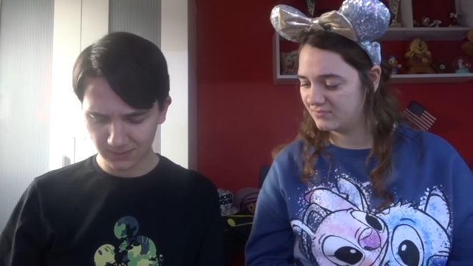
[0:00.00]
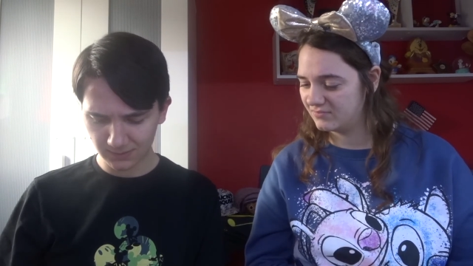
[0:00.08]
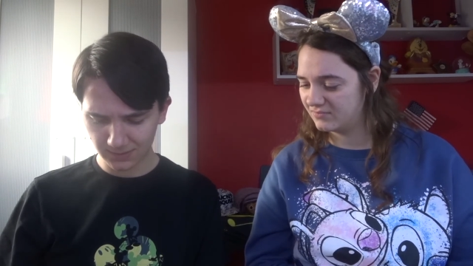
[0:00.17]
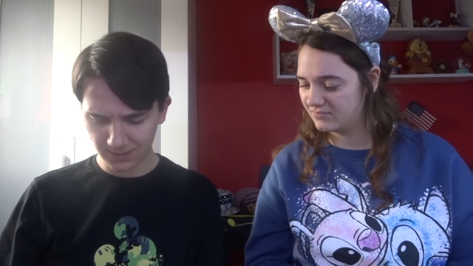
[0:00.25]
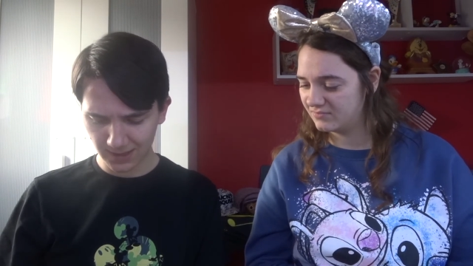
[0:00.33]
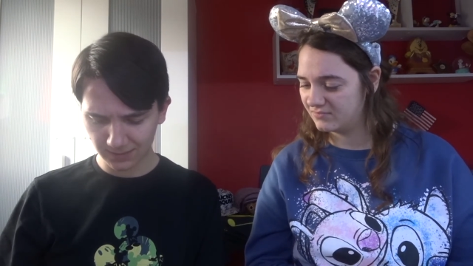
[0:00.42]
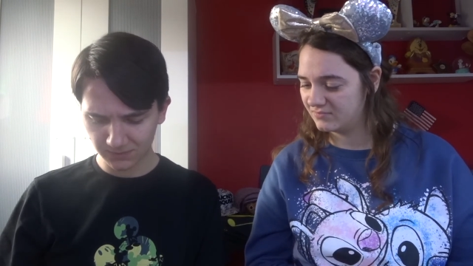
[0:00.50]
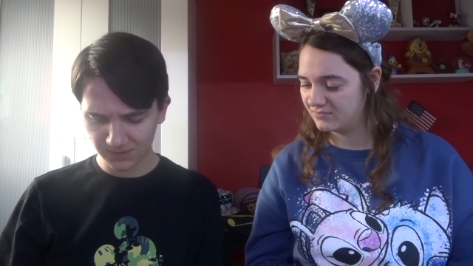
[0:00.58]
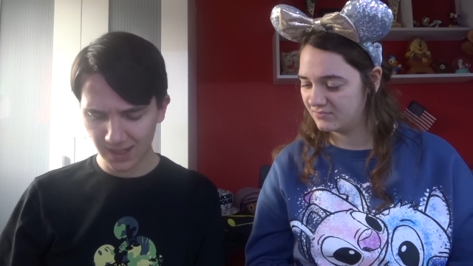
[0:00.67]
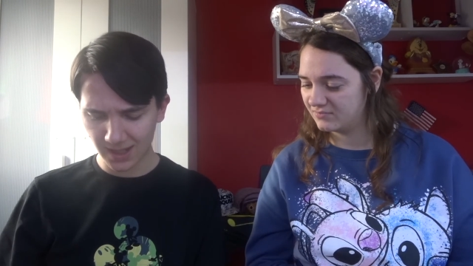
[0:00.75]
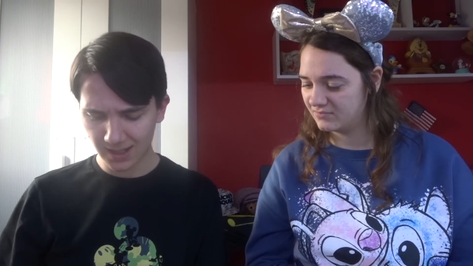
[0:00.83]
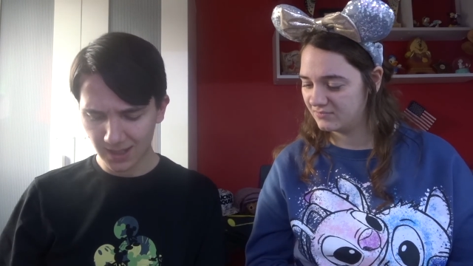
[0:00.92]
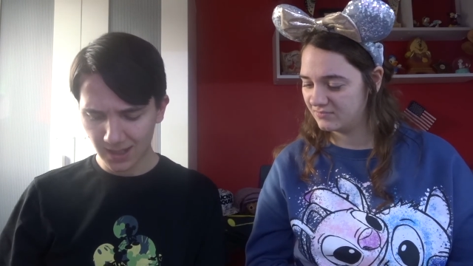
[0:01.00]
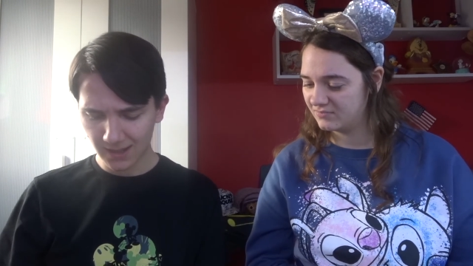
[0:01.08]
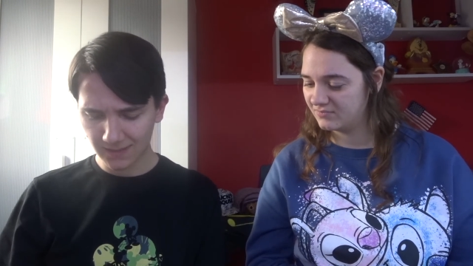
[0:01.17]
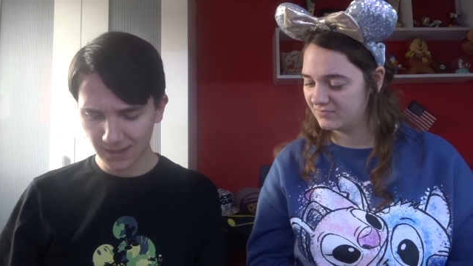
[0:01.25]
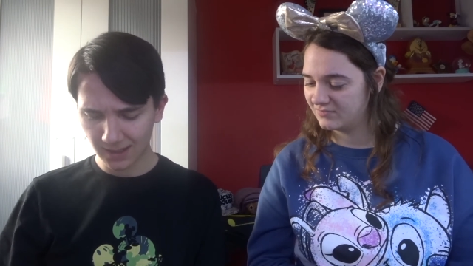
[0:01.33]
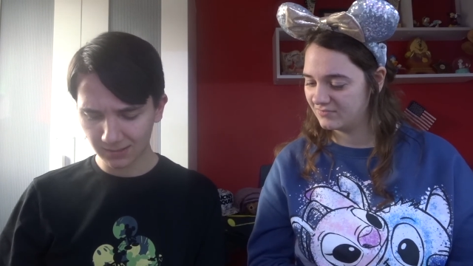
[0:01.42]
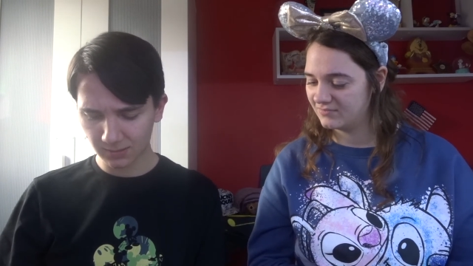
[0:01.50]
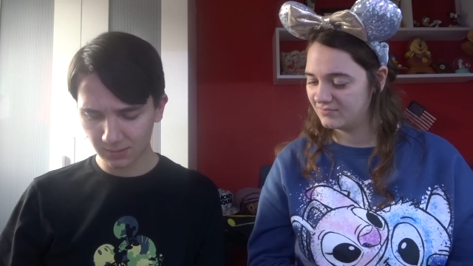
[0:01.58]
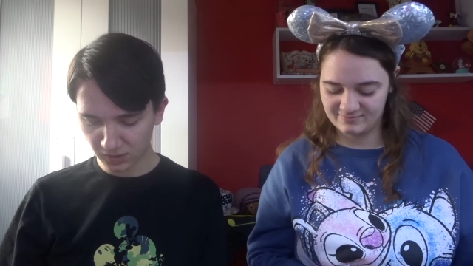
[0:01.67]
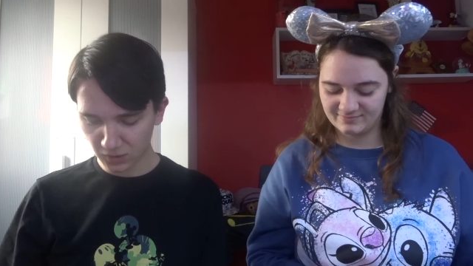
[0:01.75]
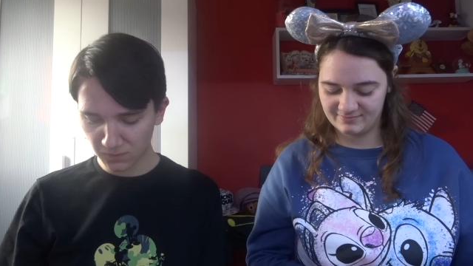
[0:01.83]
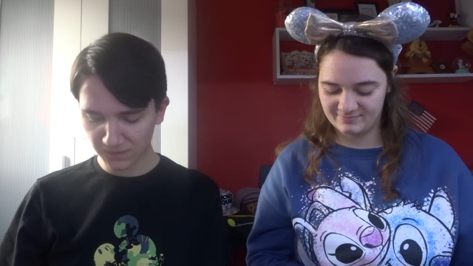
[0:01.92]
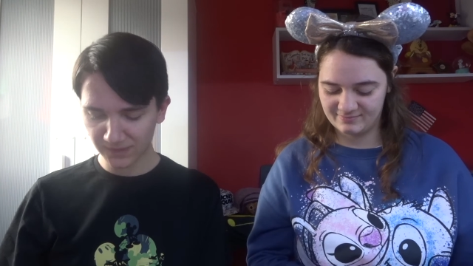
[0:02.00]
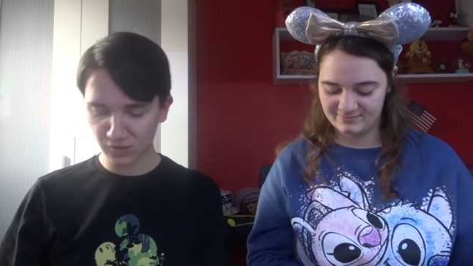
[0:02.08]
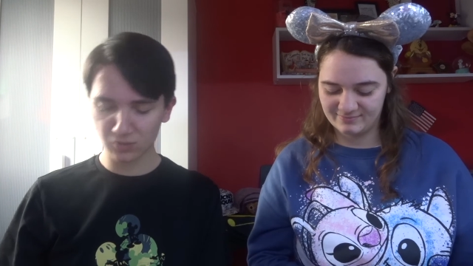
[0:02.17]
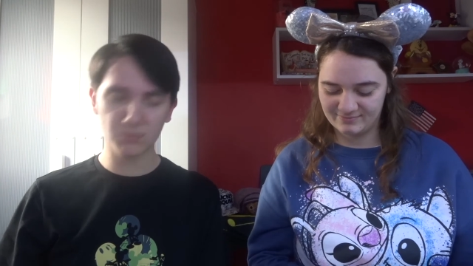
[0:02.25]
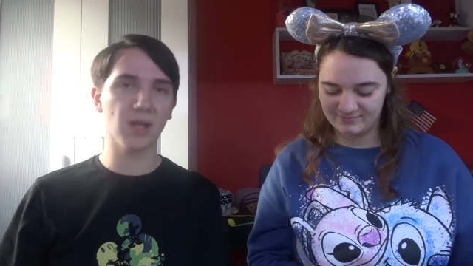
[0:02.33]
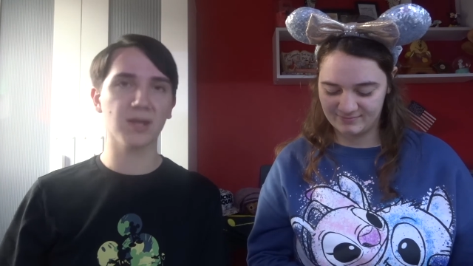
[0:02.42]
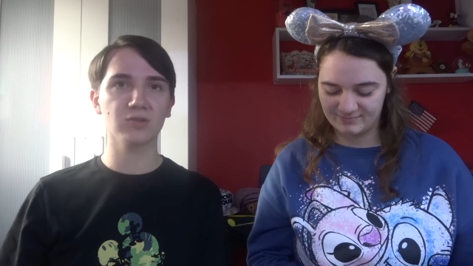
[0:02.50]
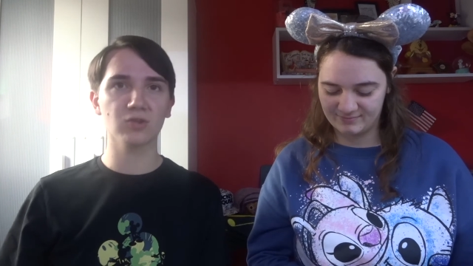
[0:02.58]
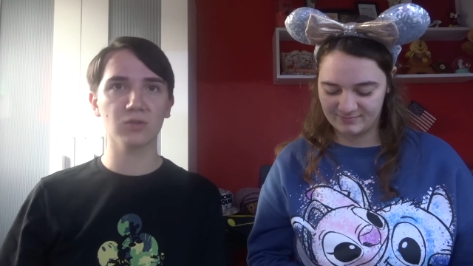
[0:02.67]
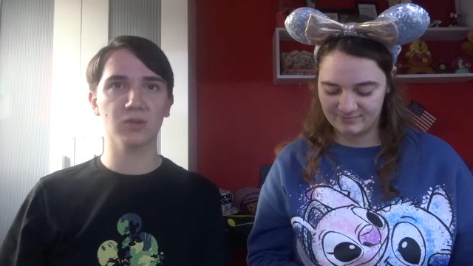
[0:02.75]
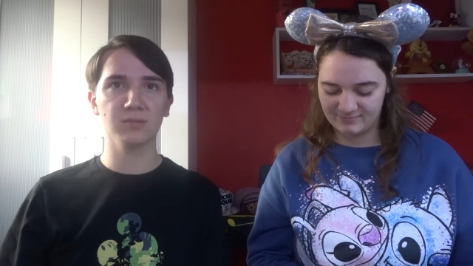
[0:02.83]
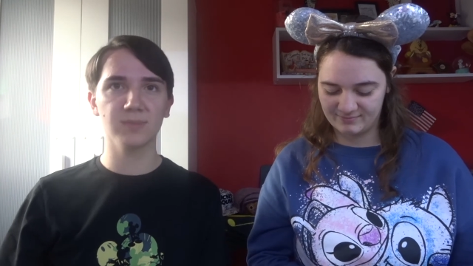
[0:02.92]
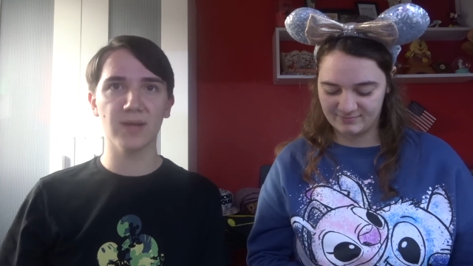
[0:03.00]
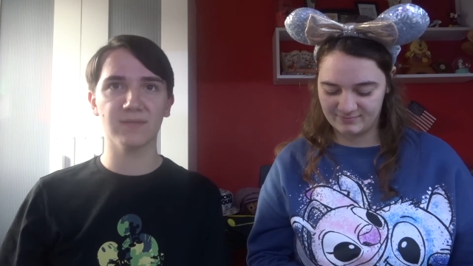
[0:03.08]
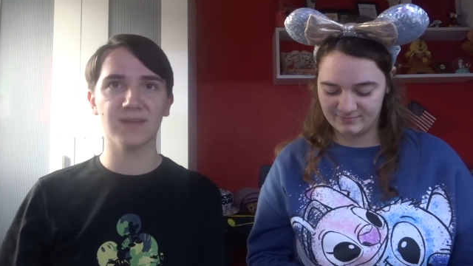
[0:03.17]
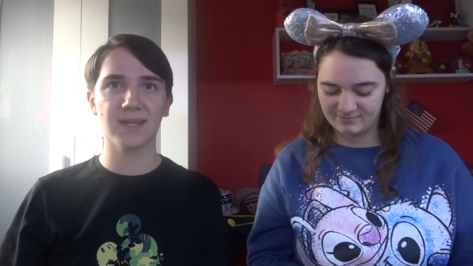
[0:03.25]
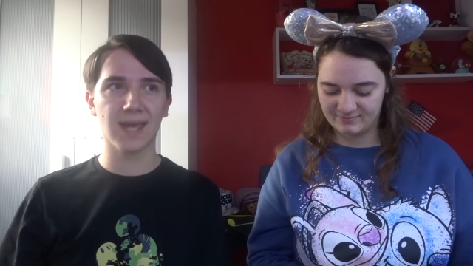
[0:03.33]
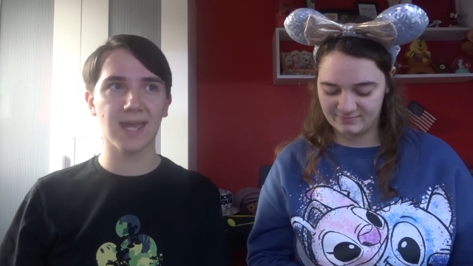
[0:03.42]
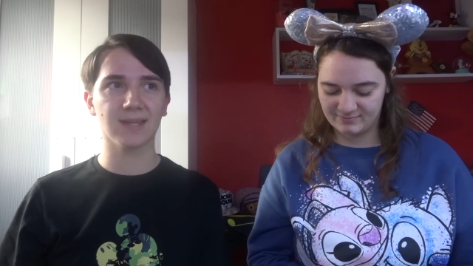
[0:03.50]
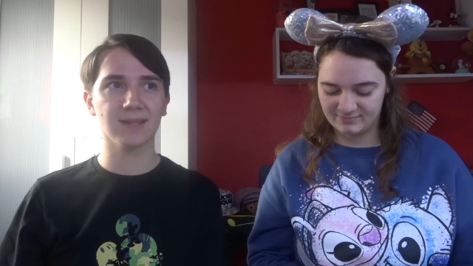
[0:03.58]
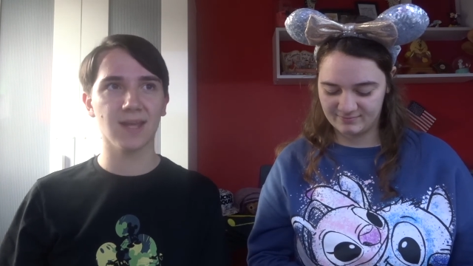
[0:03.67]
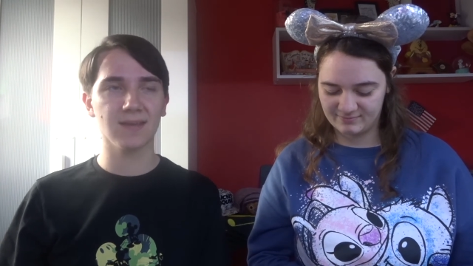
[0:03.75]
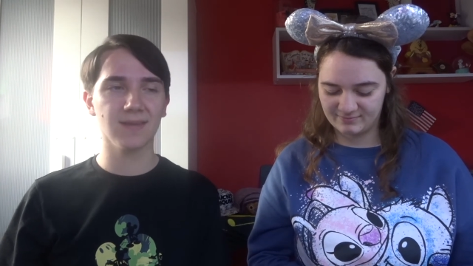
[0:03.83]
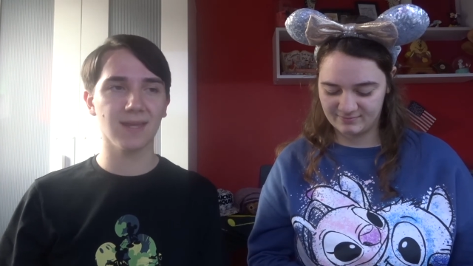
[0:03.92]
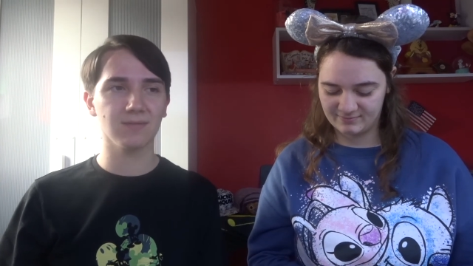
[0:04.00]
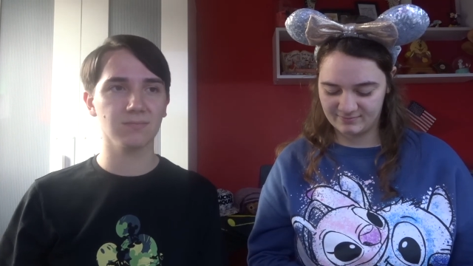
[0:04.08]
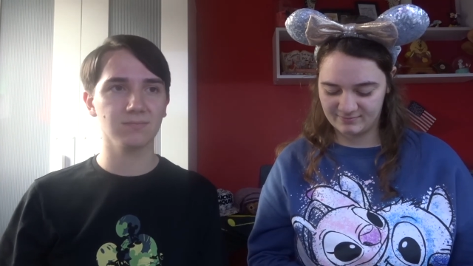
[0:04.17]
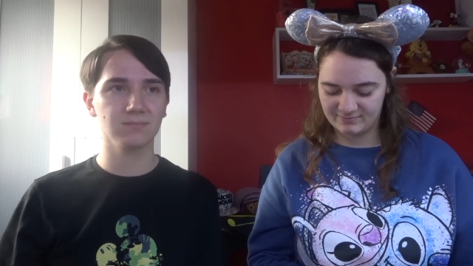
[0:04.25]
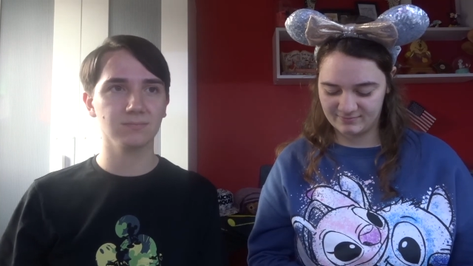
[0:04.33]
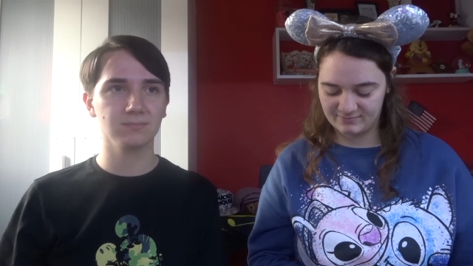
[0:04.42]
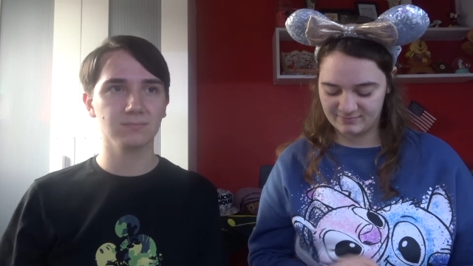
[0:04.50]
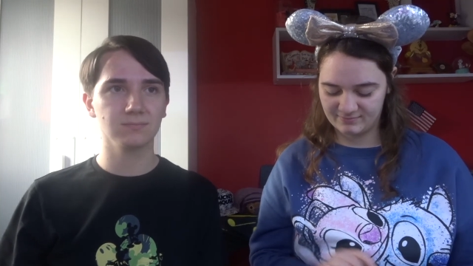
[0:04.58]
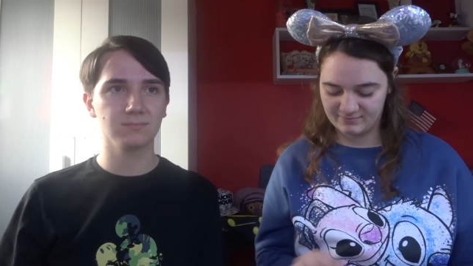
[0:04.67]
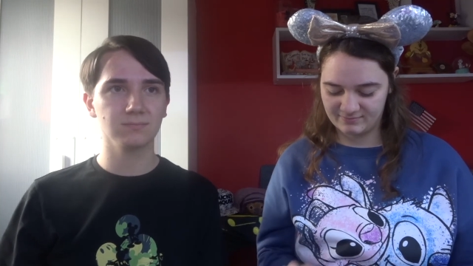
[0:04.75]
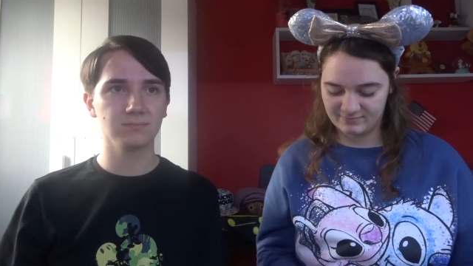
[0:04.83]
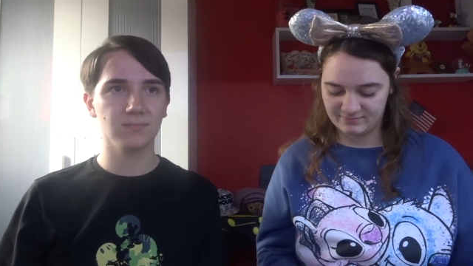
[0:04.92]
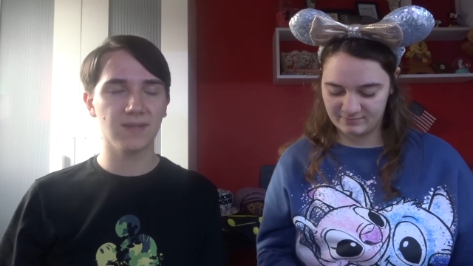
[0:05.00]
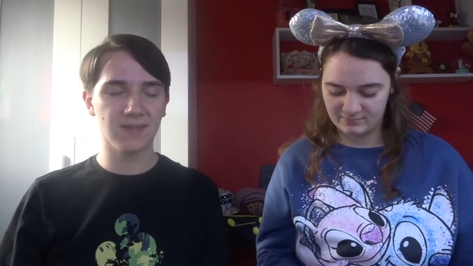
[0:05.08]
Speaker 1: same yeah and then goofy took my chocolate birthday cake and then and